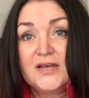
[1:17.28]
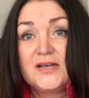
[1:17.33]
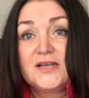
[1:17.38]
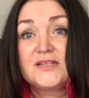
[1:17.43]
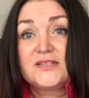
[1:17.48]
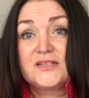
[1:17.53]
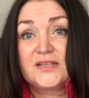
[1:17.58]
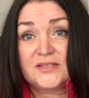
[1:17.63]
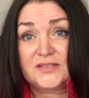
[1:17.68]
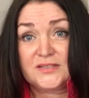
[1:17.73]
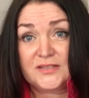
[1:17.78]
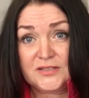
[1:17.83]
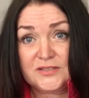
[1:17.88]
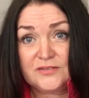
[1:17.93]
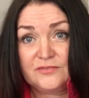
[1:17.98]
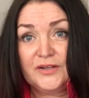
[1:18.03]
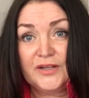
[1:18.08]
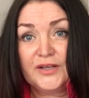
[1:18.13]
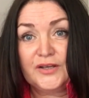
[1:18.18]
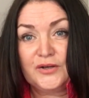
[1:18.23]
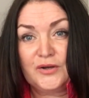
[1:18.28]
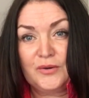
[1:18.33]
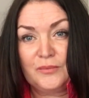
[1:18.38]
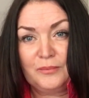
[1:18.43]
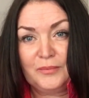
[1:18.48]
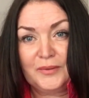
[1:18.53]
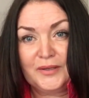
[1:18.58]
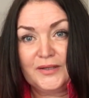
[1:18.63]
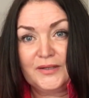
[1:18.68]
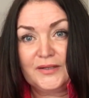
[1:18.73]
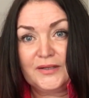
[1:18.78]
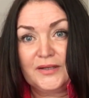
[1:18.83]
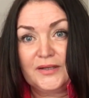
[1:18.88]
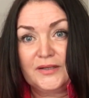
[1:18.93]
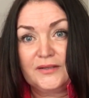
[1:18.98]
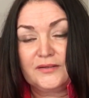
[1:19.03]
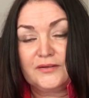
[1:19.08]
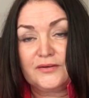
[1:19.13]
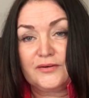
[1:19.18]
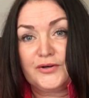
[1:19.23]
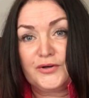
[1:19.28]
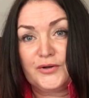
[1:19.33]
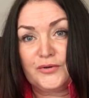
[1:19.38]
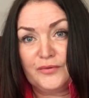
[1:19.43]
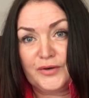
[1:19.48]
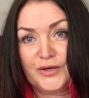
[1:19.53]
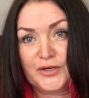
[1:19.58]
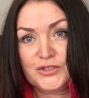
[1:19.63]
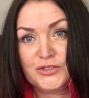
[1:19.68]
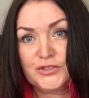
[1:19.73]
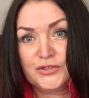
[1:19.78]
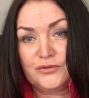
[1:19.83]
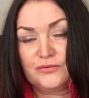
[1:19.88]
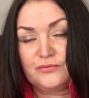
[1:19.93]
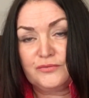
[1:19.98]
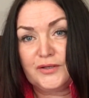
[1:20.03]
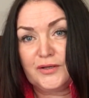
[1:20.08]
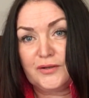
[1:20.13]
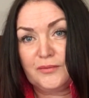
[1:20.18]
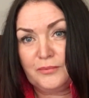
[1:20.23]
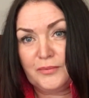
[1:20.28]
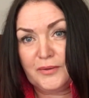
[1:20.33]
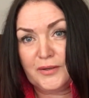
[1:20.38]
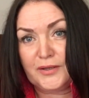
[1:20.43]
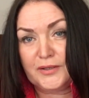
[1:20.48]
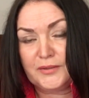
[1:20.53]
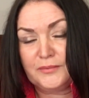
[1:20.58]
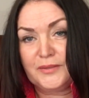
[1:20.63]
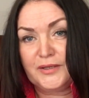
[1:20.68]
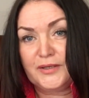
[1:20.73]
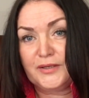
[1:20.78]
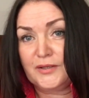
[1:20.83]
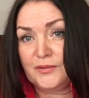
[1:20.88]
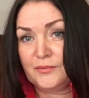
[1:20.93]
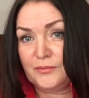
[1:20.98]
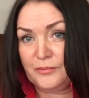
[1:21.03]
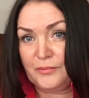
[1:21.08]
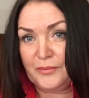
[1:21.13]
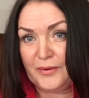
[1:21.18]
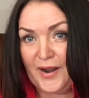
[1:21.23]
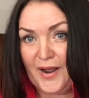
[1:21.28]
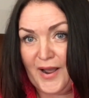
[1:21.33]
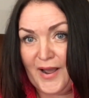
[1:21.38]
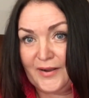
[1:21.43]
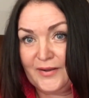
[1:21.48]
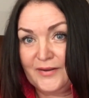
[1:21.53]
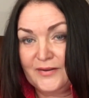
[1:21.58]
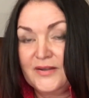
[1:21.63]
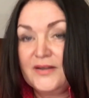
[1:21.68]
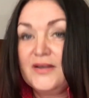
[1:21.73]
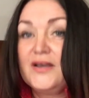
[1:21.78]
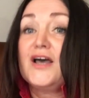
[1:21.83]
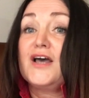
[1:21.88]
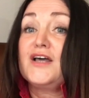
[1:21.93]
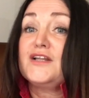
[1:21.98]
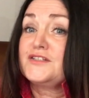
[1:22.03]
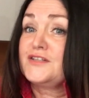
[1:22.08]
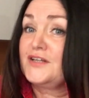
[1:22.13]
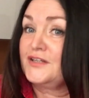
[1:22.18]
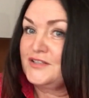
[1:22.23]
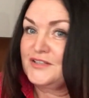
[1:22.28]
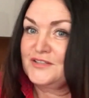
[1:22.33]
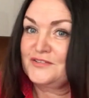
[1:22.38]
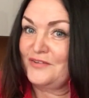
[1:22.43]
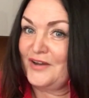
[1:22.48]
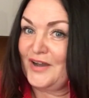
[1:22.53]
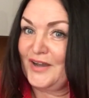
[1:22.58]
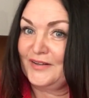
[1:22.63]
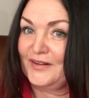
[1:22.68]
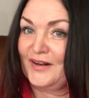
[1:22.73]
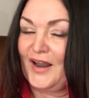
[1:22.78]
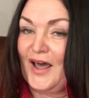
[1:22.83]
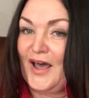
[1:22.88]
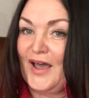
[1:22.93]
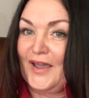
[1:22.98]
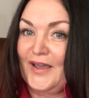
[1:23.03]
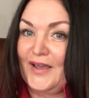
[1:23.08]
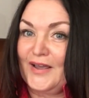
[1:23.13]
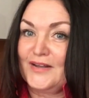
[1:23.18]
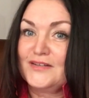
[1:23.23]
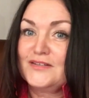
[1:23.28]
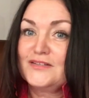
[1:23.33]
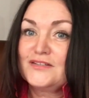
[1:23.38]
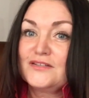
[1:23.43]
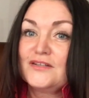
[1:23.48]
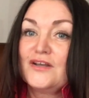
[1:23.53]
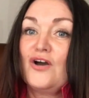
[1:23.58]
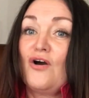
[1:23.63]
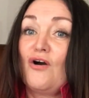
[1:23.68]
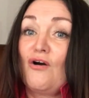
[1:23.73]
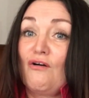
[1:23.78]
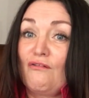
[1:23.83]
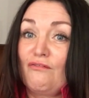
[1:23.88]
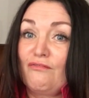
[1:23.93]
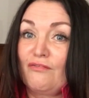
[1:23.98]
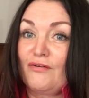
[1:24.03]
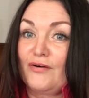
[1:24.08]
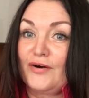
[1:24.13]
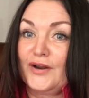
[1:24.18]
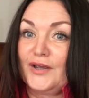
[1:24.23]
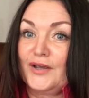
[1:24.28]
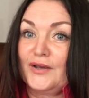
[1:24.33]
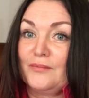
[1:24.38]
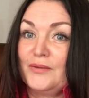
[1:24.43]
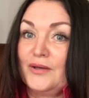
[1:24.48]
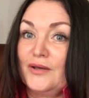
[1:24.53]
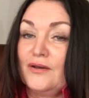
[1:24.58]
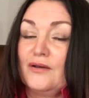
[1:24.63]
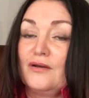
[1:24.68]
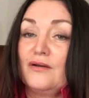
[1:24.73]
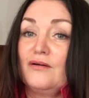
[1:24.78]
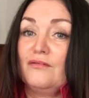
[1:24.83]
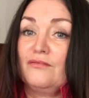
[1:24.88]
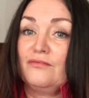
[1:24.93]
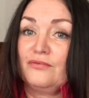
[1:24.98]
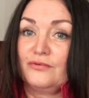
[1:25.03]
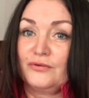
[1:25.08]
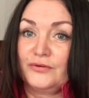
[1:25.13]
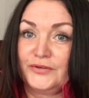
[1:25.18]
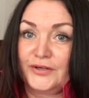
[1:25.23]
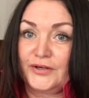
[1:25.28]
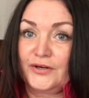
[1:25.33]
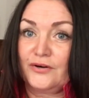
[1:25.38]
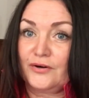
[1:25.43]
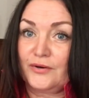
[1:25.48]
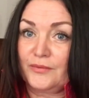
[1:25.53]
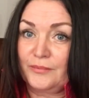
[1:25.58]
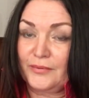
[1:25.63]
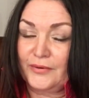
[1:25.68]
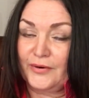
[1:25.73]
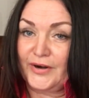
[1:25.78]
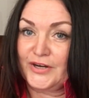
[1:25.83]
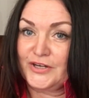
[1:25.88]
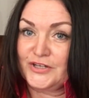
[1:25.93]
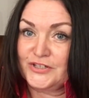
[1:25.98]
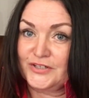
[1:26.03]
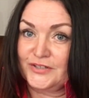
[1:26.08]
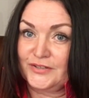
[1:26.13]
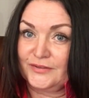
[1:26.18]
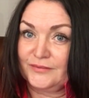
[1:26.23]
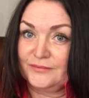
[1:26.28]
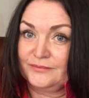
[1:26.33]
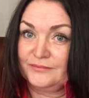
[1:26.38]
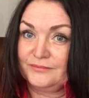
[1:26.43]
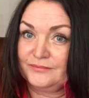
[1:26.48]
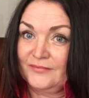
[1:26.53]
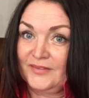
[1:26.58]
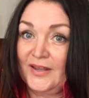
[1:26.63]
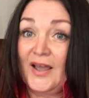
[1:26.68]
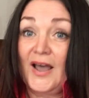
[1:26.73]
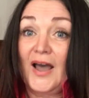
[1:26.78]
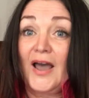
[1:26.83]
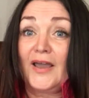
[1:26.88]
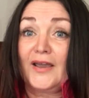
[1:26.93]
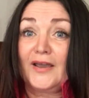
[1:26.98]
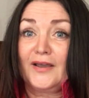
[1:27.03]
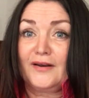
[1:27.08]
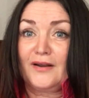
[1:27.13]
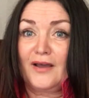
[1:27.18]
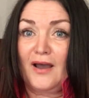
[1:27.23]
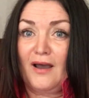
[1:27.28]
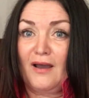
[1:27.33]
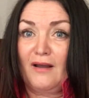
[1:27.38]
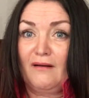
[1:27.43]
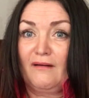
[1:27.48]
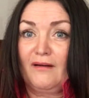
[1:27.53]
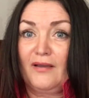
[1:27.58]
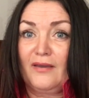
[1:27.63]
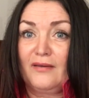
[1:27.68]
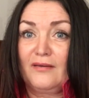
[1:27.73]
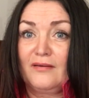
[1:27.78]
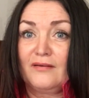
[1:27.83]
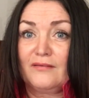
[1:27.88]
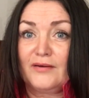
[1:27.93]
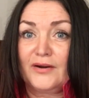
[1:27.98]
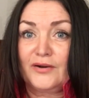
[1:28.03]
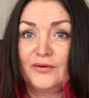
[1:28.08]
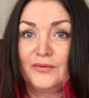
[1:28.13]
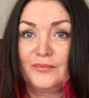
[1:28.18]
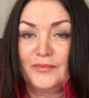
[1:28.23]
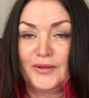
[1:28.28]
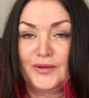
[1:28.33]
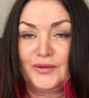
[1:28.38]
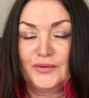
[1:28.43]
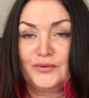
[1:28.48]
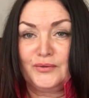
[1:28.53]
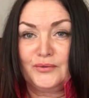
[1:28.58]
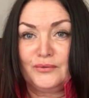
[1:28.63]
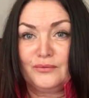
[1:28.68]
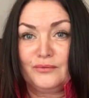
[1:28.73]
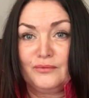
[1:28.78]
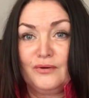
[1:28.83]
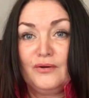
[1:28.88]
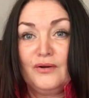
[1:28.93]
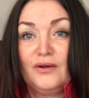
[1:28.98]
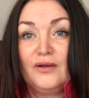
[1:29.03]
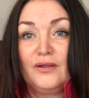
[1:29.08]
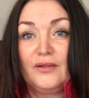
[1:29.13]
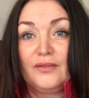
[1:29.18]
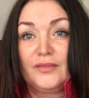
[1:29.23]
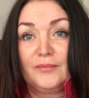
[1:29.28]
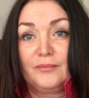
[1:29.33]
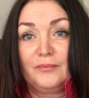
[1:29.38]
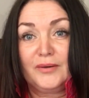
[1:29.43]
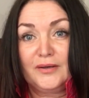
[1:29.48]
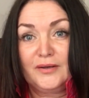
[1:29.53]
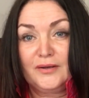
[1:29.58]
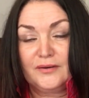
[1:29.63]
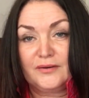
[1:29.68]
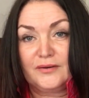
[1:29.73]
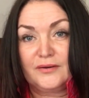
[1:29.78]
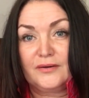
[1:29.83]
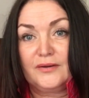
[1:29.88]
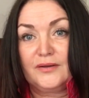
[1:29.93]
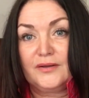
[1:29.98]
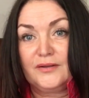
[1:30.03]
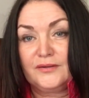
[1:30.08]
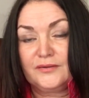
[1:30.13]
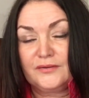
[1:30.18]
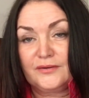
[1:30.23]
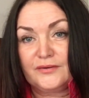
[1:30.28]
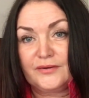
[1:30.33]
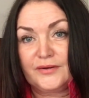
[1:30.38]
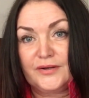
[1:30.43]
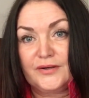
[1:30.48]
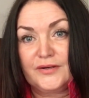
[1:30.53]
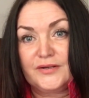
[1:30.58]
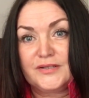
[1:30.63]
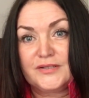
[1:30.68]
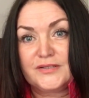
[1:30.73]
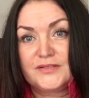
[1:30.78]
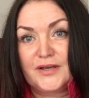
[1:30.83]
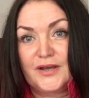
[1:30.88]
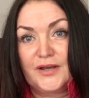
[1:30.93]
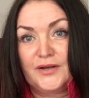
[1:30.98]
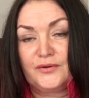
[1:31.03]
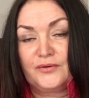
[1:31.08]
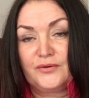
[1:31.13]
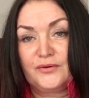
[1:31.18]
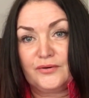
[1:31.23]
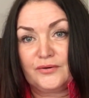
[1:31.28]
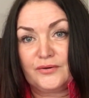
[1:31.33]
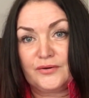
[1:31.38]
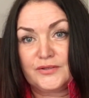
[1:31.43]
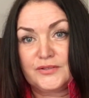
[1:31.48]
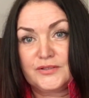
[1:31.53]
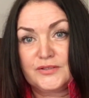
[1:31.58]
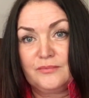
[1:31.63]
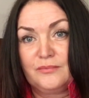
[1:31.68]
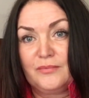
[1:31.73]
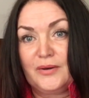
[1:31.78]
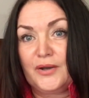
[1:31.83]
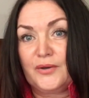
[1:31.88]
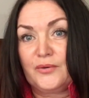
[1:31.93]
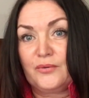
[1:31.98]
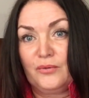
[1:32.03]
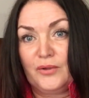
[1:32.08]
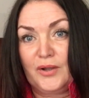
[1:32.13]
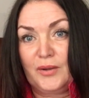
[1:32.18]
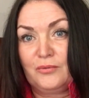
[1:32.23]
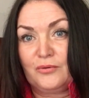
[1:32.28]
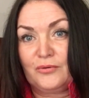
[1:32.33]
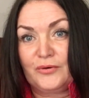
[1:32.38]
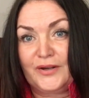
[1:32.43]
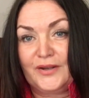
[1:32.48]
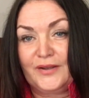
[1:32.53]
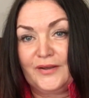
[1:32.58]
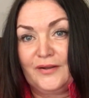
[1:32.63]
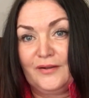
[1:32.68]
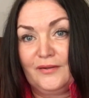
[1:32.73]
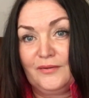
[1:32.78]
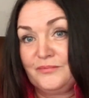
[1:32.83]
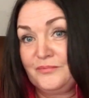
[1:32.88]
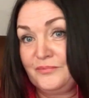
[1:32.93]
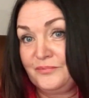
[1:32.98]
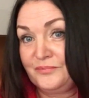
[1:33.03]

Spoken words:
Successfully completed the renovation of the apartment in Prague and satisfied clients offering me full cooperation. I can highly recommend you the beginner interior design course by Ula Burgiel.